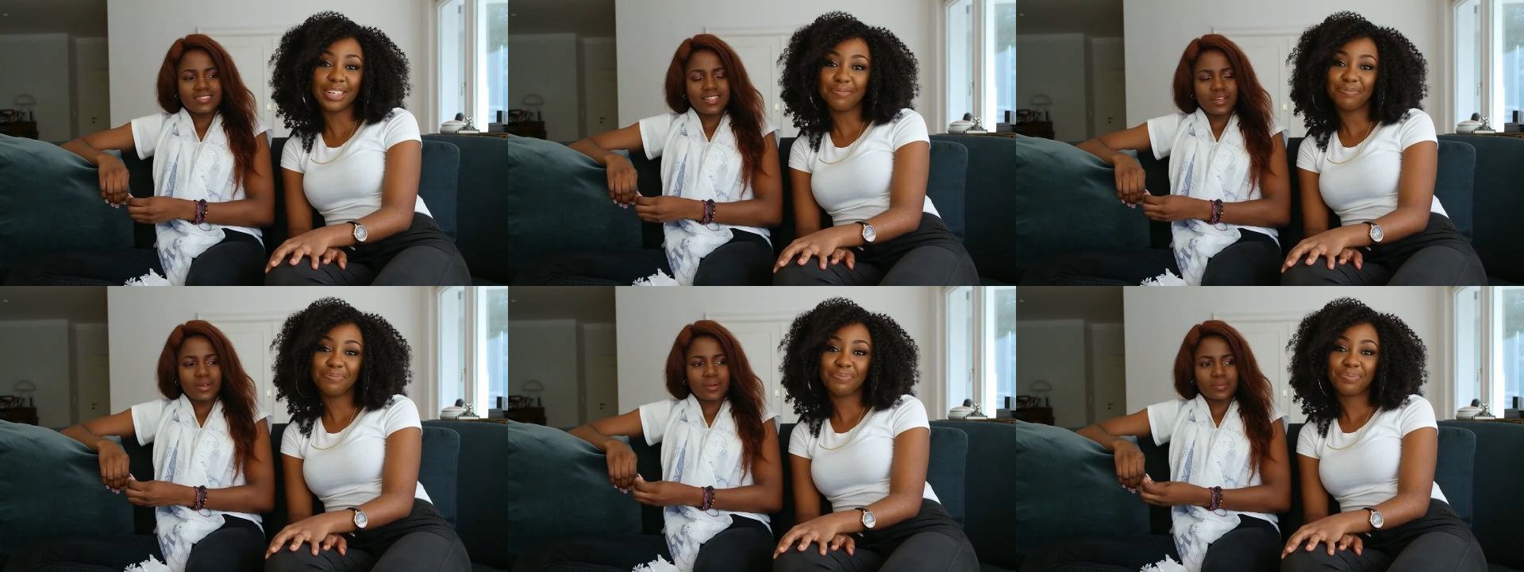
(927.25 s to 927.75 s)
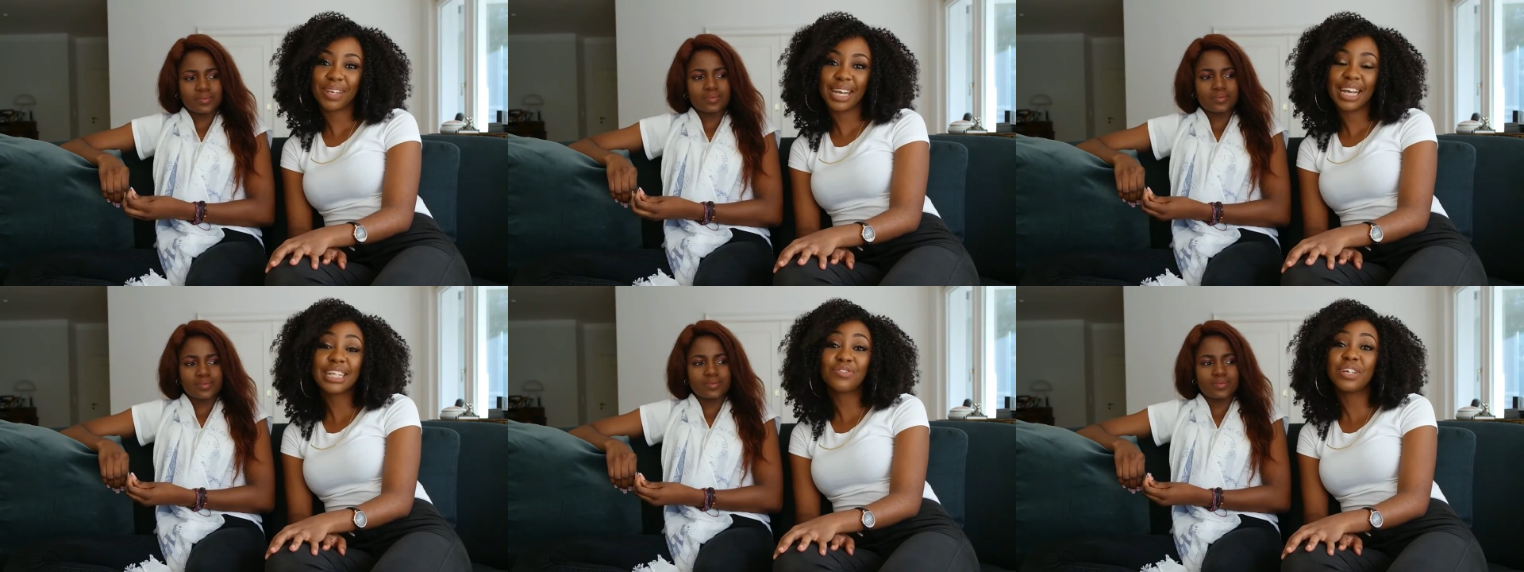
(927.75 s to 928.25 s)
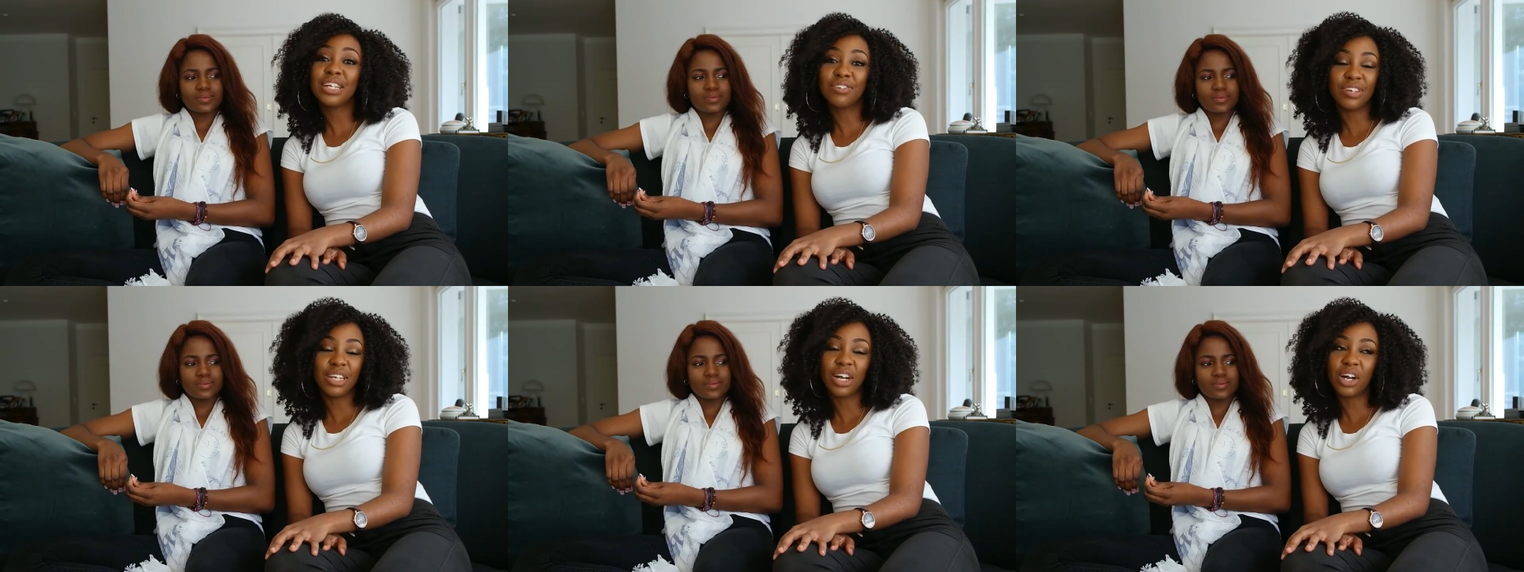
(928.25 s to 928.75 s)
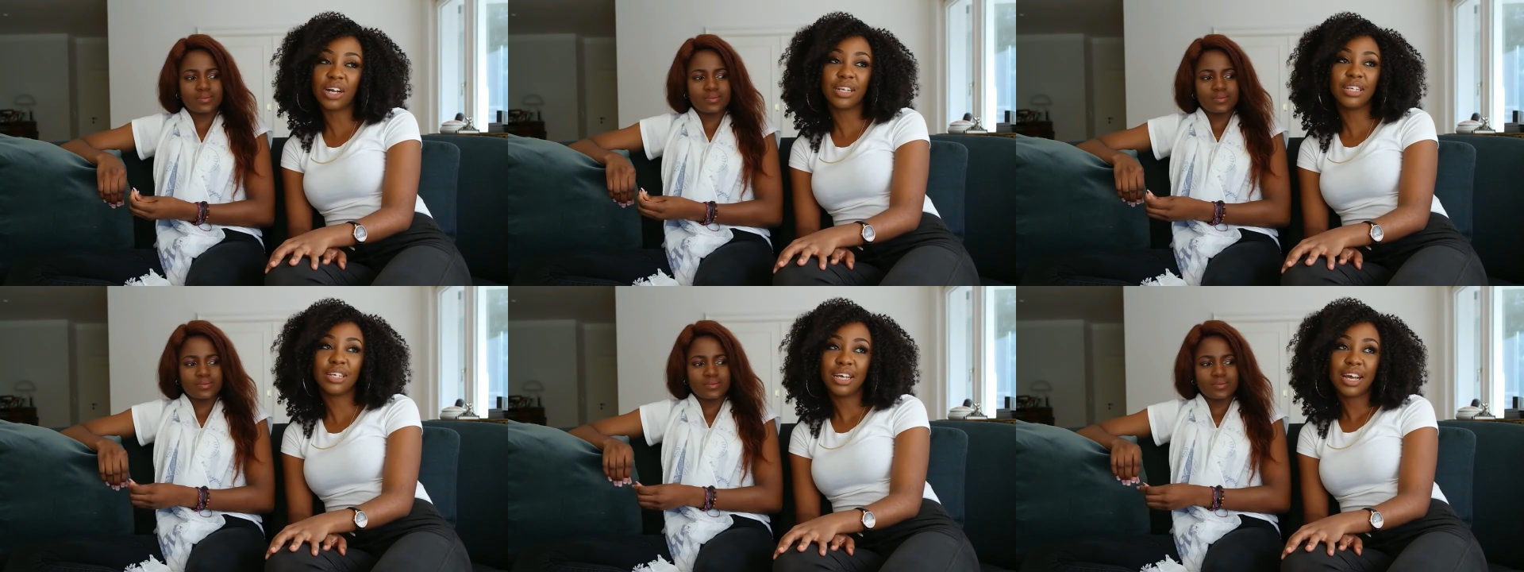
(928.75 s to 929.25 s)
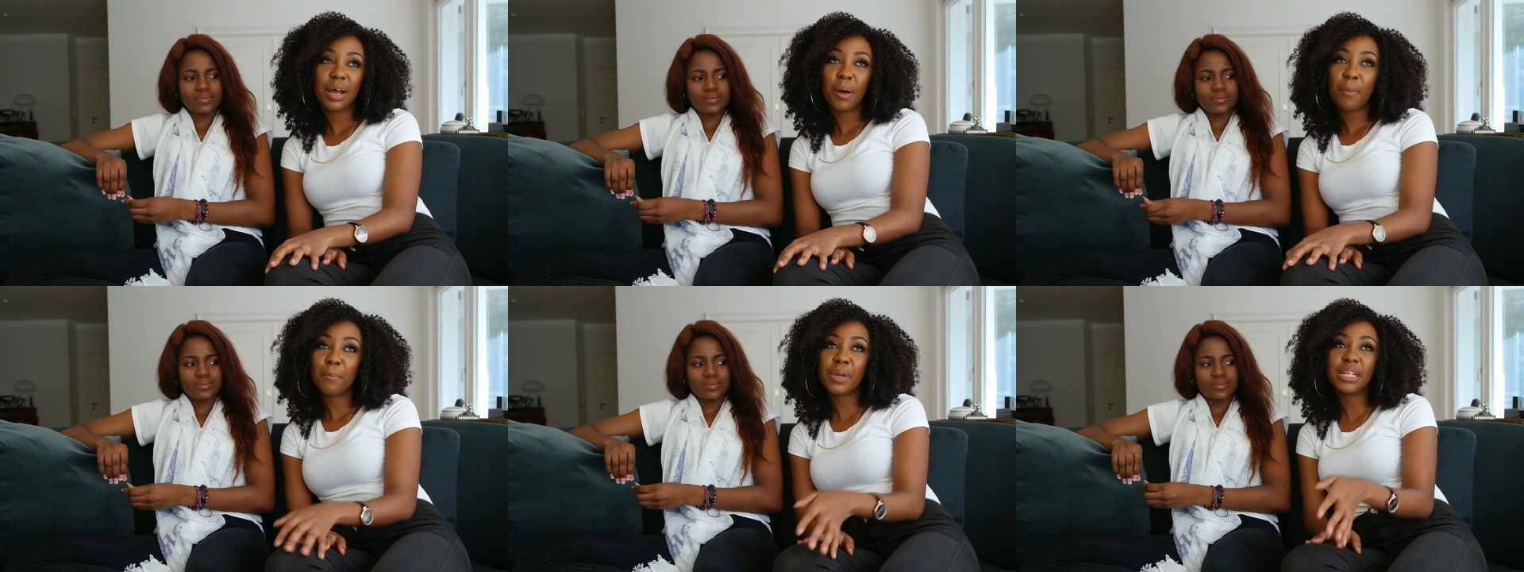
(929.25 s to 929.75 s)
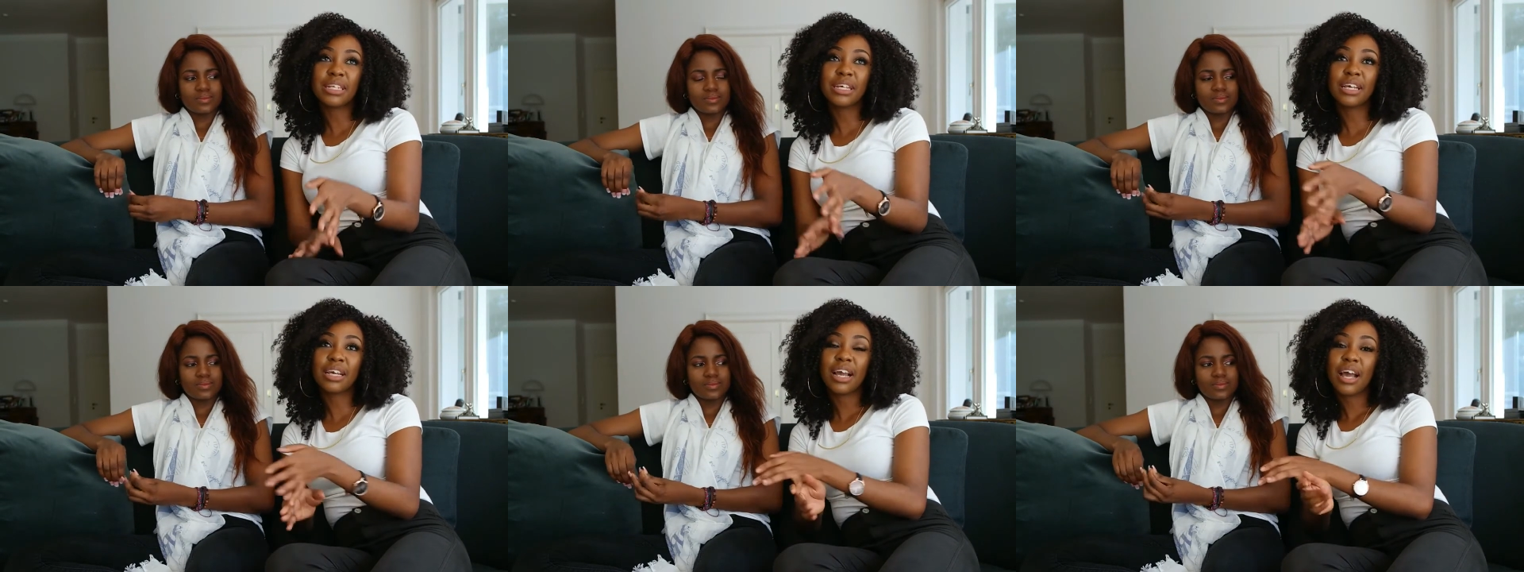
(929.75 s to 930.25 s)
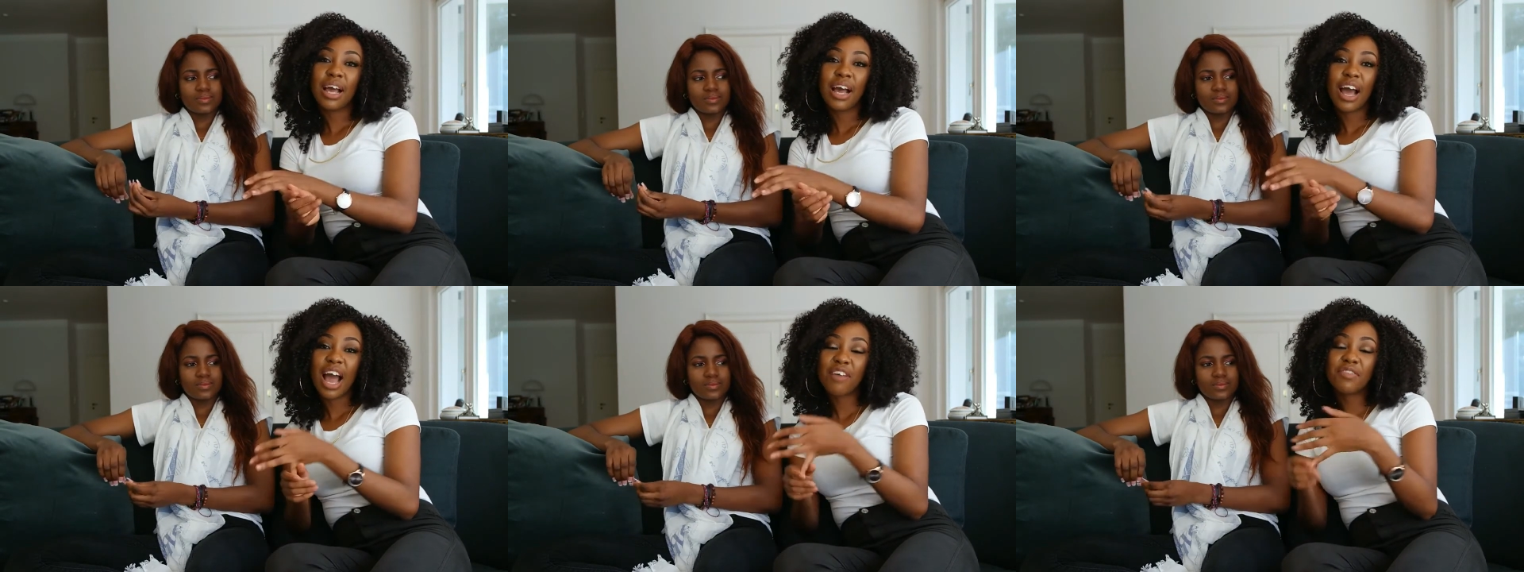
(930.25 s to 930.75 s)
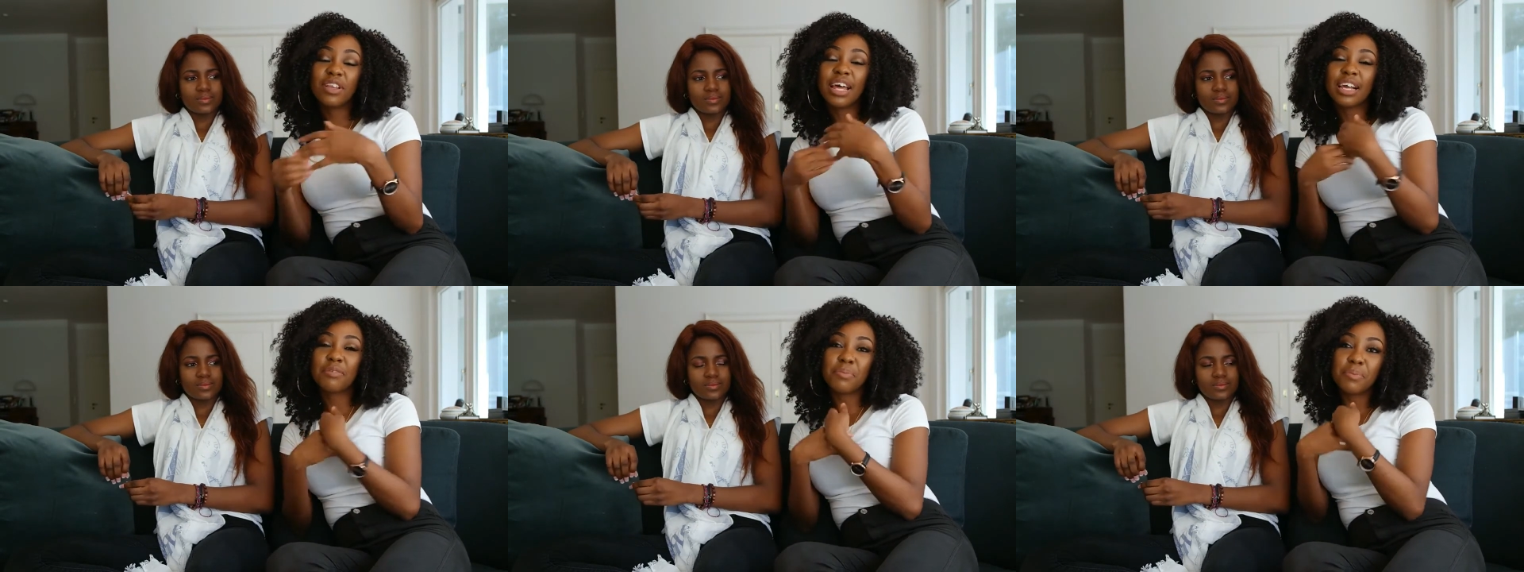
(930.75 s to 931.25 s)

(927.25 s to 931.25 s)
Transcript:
Speaker 1: Yeah, it's really really hard. Meeting, I feel like